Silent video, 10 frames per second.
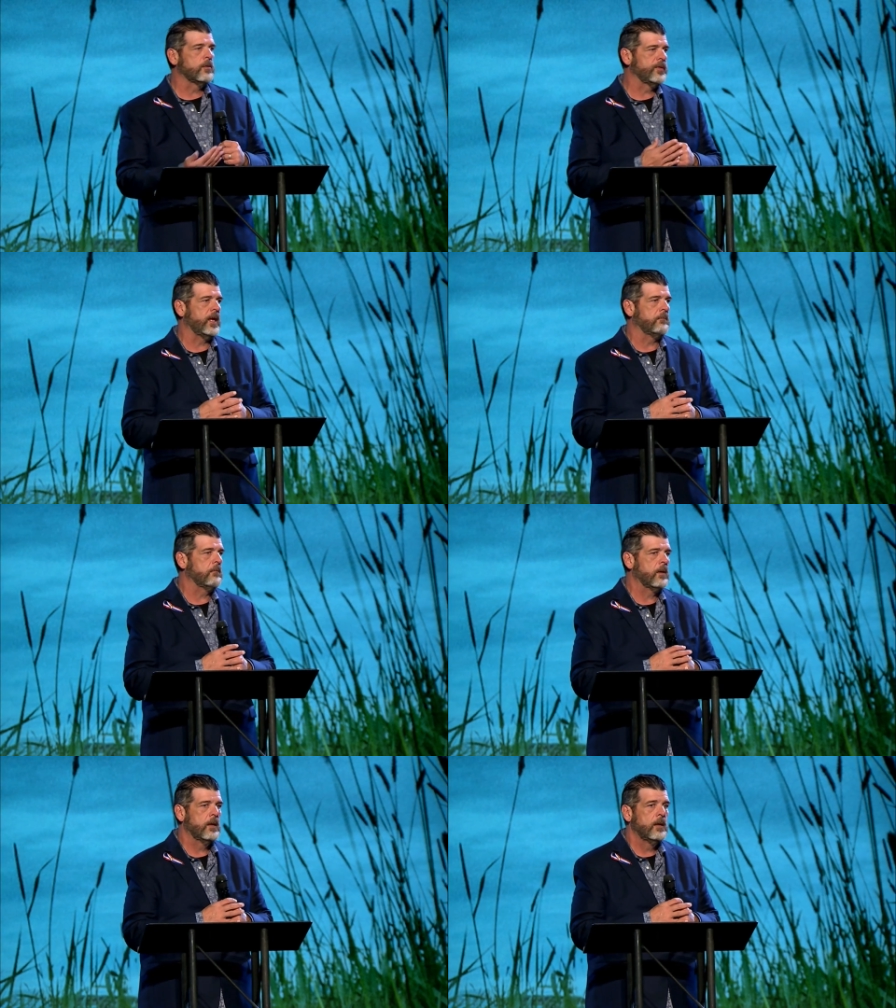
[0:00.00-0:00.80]
theme.
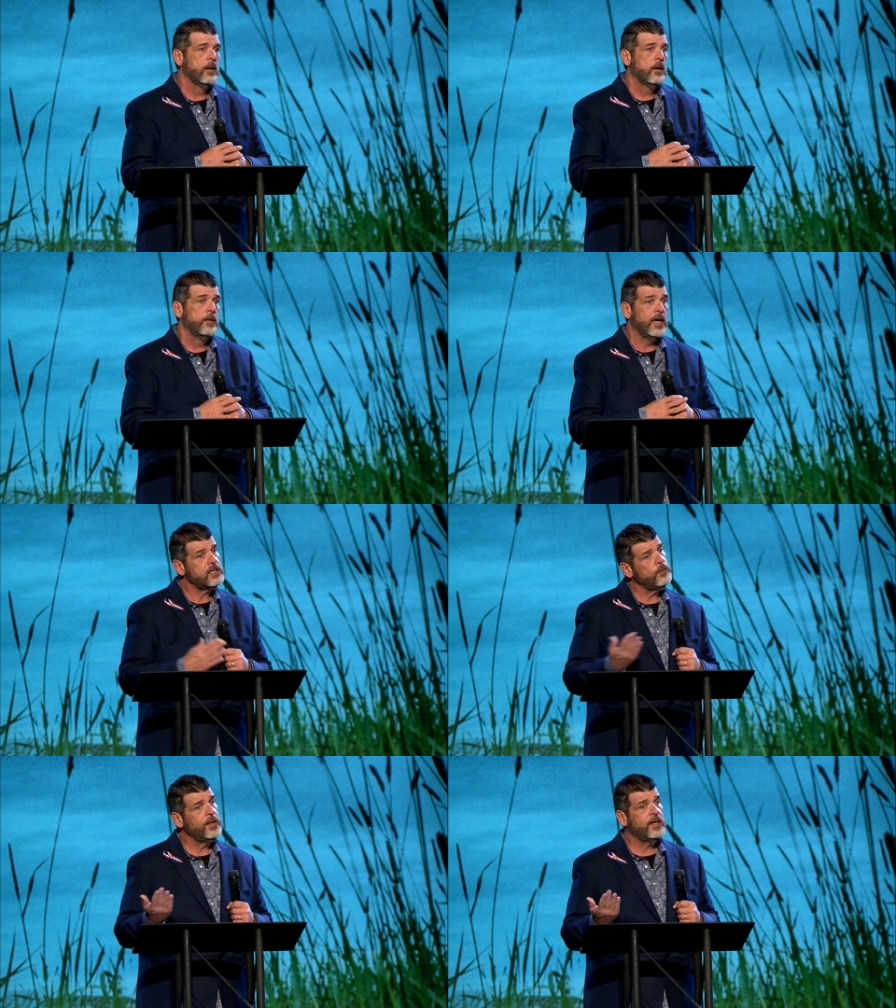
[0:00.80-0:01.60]
That's the
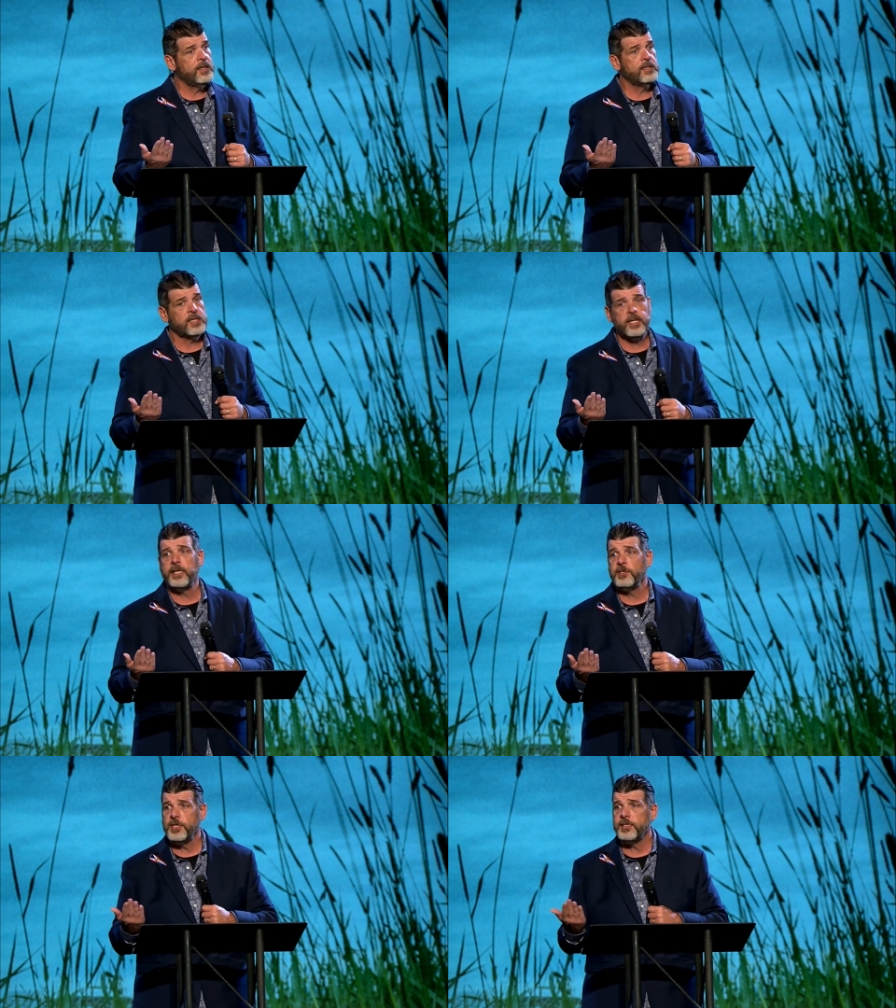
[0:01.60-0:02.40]
way that it is in
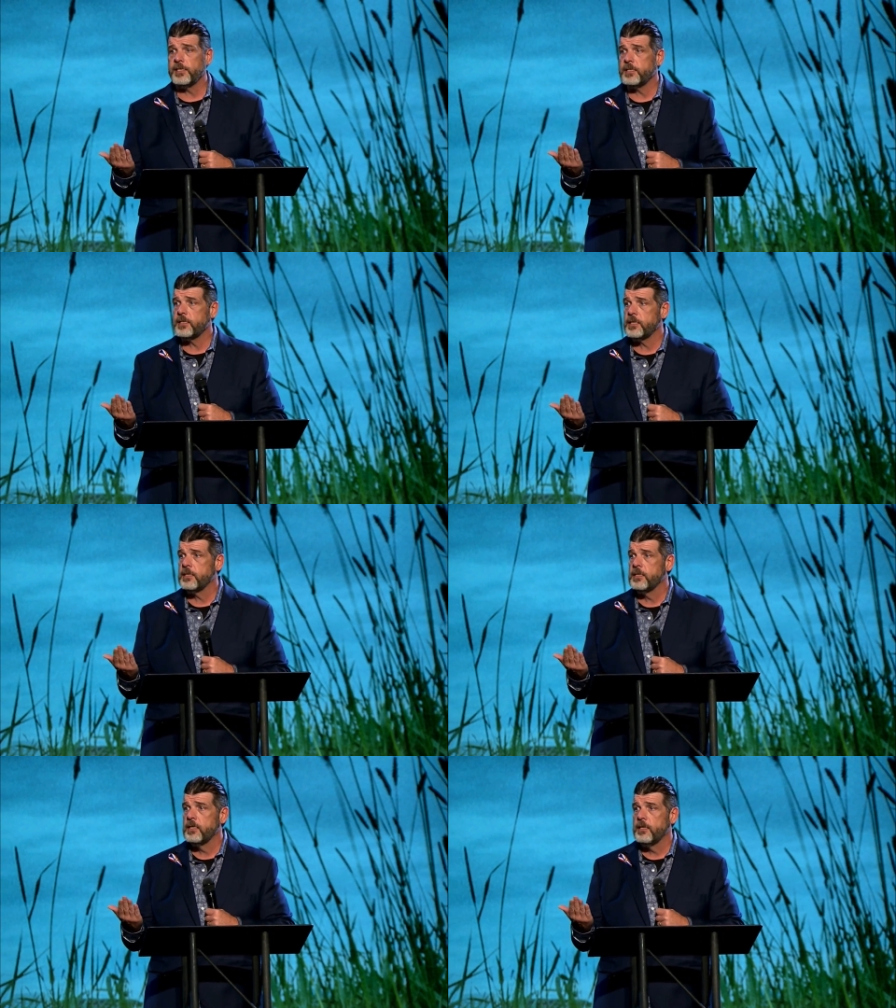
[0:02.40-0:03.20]
King Jesus.
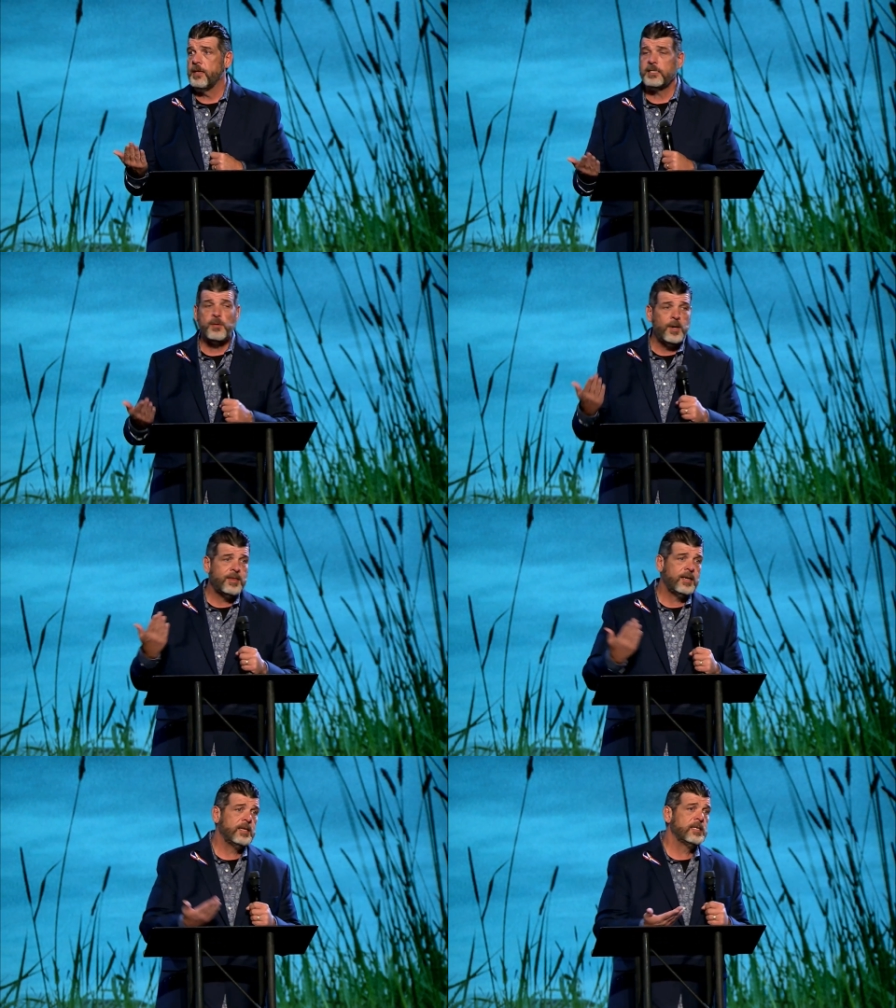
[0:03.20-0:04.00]
That's the way
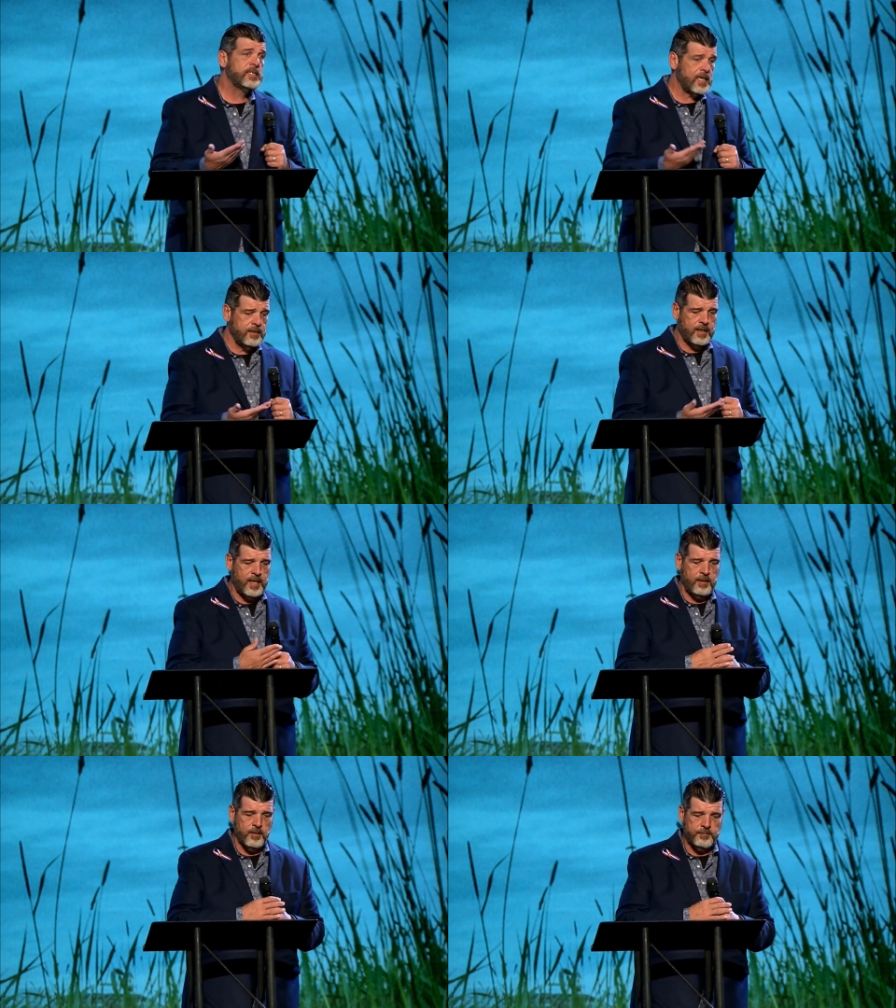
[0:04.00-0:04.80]
that it is in the
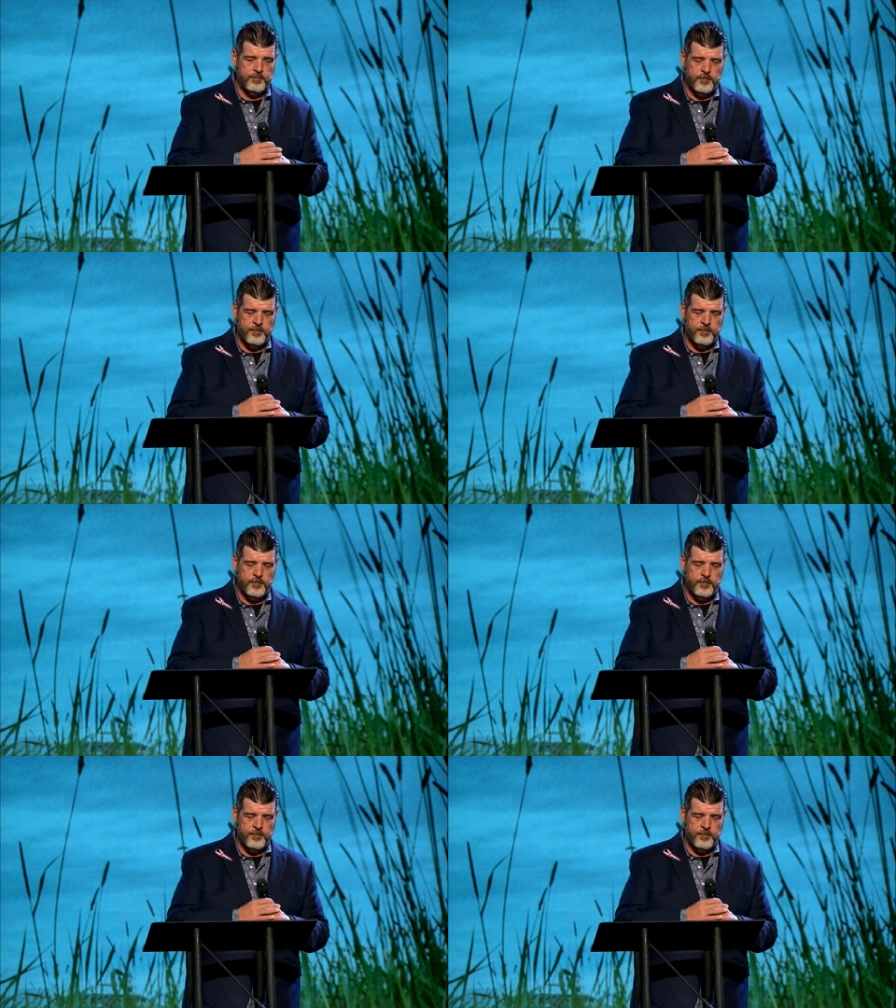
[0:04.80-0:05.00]
kingdom.